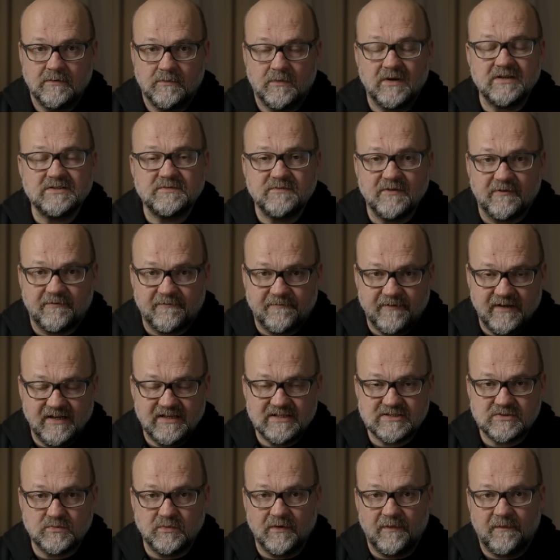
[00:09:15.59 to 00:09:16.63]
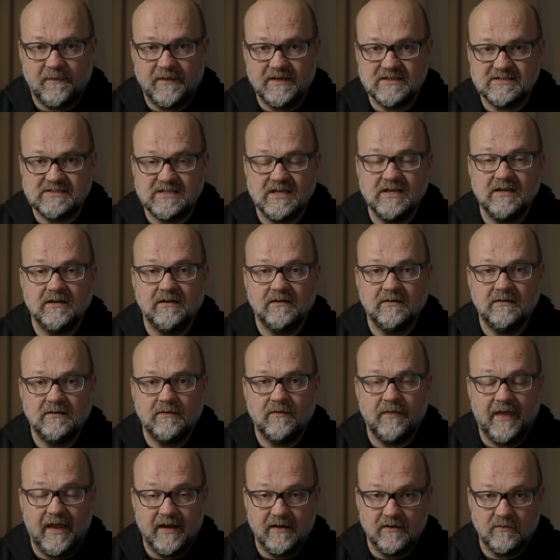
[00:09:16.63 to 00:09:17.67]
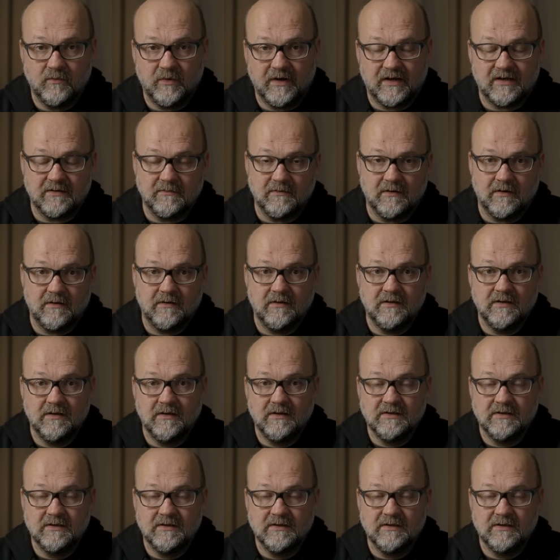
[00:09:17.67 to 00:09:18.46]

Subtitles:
Once we are finished with this, then we can